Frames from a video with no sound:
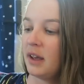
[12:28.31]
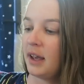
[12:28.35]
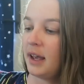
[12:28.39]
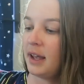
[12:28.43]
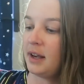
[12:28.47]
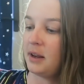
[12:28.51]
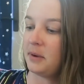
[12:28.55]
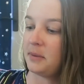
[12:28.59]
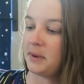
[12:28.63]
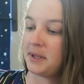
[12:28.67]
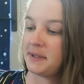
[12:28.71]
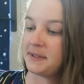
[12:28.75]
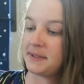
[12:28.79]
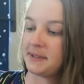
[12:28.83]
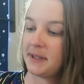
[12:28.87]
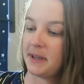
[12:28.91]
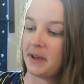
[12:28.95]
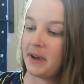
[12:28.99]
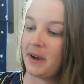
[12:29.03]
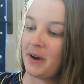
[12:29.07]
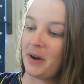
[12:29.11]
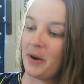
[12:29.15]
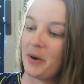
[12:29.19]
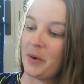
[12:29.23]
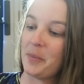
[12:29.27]
Anyways,
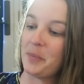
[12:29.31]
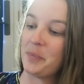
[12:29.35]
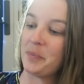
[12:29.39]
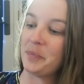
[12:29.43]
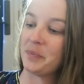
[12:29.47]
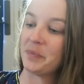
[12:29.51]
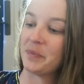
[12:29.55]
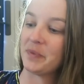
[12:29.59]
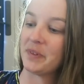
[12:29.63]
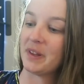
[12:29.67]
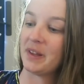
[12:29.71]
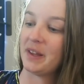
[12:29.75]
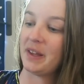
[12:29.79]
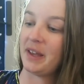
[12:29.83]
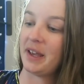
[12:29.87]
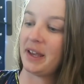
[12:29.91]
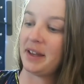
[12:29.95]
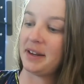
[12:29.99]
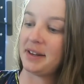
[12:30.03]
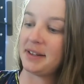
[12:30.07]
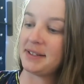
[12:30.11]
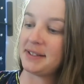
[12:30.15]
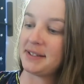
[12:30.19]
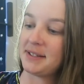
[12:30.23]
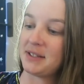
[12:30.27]
um,
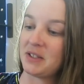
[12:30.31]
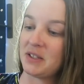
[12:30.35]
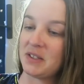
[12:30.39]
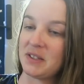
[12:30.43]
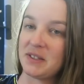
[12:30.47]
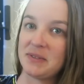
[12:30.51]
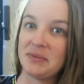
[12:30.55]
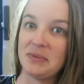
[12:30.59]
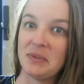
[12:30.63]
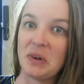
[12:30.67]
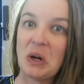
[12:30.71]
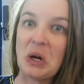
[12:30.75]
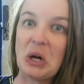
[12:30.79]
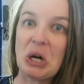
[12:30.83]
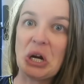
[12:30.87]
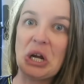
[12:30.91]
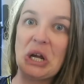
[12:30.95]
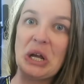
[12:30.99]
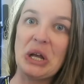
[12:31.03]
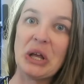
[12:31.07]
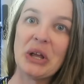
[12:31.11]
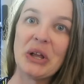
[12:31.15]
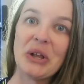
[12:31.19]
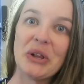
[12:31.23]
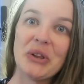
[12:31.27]
and it's just
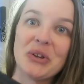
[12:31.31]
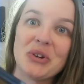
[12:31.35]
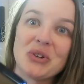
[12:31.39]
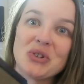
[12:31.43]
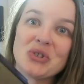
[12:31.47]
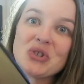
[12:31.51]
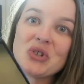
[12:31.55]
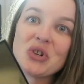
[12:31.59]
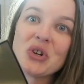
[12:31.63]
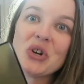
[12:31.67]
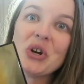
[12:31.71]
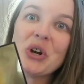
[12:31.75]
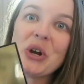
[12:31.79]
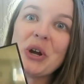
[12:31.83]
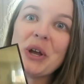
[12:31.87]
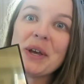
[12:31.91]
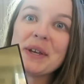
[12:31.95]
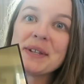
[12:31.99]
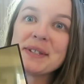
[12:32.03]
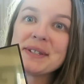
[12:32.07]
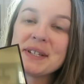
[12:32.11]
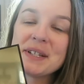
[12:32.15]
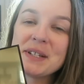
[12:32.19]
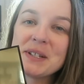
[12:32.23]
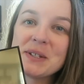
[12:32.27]
very
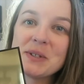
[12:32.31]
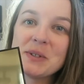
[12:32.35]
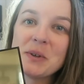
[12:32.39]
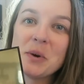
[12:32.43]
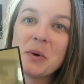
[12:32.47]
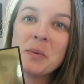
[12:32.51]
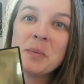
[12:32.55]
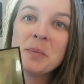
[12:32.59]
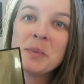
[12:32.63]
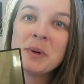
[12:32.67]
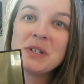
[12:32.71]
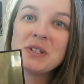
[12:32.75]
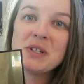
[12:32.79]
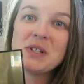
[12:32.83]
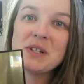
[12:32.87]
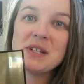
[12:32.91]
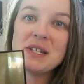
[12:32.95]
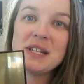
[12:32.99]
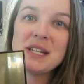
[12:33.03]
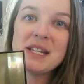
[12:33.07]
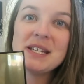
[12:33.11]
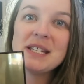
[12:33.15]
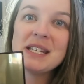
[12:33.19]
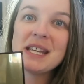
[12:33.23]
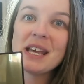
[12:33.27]
luxurious, like so much
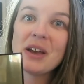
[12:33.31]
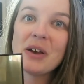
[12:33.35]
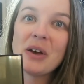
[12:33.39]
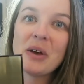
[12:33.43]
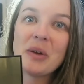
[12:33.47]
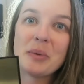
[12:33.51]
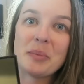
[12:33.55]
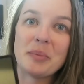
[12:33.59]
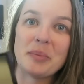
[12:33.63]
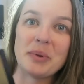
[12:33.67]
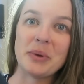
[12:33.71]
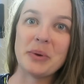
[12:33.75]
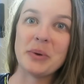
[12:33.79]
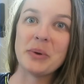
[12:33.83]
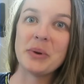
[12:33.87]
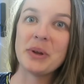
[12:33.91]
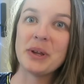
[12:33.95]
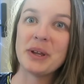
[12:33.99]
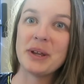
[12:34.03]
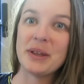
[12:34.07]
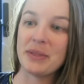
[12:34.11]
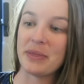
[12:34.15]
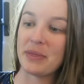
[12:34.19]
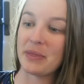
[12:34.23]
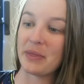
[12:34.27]
detail and
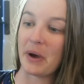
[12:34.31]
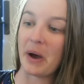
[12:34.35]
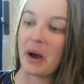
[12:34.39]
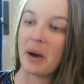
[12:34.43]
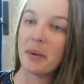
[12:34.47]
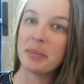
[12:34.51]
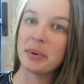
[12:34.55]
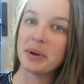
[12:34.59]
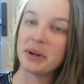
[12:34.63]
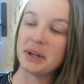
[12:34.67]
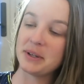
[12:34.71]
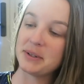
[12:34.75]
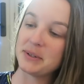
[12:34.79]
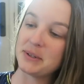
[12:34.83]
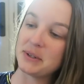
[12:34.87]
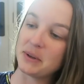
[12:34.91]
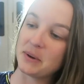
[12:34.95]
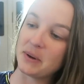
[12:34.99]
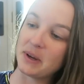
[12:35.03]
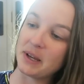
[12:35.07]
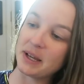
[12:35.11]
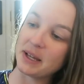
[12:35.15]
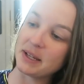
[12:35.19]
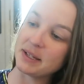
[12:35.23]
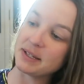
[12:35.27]
beauty and thought put
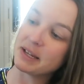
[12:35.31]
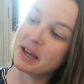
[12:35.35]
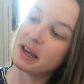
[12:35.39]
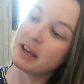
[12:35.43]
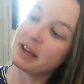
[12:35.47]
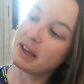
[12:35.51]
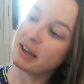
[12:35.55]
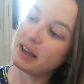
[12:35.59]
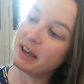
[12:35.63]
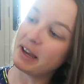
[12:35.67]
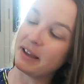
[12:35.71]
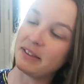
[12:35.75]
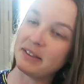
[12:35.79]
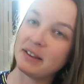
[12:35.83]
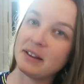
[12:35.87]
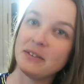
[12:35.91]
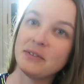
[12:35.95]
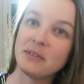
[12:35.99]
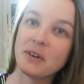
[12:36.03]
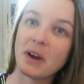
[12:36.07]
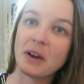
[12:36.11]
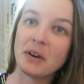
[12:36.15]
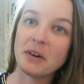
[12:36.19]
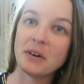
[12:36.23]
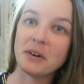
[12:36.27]
into it. And then
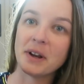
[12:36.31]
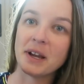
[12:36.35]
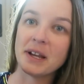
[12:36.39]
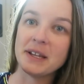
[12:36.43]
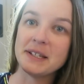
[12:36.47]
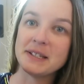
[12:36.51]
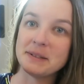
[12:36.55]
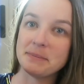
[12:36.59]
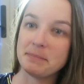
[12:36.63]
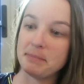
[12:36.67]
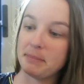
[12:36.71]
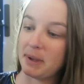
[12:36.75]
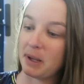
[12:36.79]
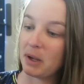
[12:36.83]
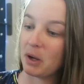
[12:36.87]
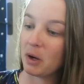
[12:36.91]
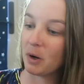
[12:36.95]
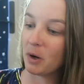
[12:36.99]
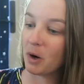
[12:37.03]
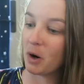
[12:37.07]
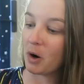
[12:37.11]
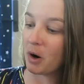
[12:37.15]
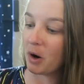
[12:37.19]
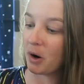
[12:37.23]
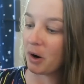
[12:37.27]
you've got your nice
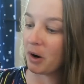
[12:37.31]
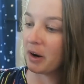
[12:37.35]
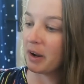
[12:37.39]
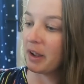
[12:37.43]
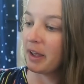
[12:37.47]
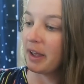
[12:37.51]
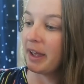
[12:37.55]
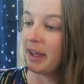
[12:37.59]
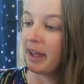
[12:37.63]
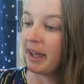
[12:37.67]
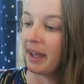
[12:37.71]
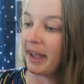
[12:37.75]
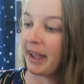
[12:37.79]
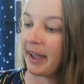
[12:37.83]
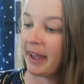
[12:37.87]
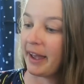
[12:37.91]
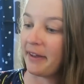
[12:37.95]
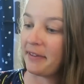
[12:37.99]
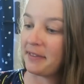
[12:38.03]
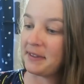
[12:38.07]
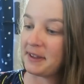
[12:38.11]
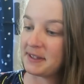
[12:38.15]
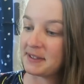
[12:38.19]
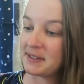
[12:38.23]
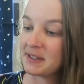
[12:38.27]
mirror
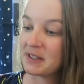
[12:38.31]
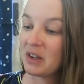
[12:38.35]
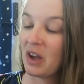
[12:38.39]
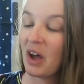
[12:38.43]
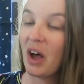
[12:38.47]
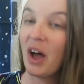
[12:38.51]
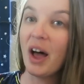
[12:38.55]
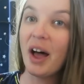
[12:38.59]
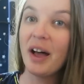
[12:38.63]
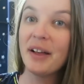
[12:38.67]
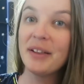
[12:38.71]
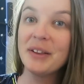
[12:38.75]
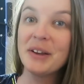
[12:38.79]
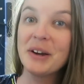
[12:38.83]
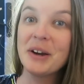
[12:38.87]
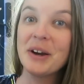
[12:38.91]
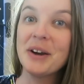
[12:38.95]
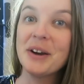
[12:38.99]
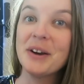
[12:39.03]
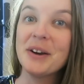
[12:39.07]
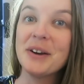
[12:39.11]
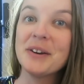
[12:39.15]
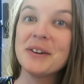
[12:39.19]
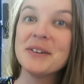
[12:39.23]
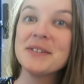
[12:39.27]
and these
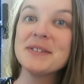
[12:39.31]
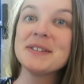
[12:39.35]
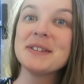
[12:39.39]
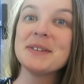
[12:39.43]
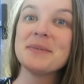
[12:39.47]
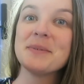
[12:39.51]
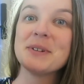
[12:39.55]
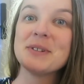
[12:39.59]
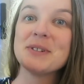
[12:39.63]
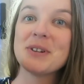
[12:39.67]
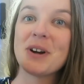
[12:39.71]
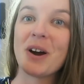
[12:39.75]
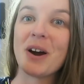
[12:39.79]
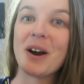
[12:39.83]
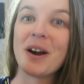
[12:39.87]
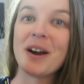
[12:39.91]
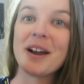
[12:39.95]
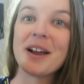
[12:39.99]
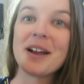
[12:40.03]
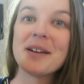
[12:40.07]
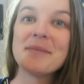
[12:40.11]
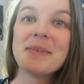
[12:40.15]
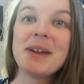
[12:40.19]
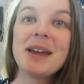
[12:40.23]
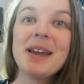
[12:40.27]
colors, which
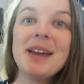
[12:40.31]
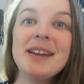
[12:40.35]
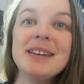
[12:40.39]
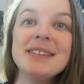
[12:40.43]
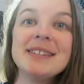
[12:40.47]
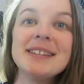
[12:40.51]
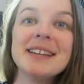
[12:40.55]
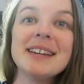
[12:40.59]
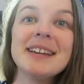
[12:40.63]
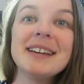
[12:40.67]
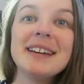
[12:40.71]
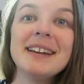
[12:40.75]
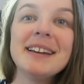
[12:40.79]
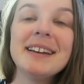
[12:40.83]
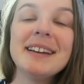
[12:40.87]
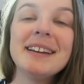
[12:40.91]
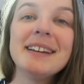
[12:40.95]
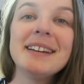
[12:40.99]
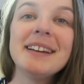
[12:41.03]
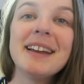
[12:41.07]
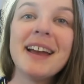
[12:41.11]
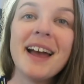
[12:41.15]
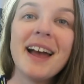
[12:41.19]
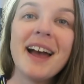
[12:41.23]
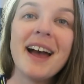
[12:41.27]
are
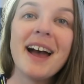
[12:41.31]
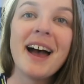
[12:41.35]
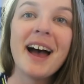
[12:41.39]
amazing.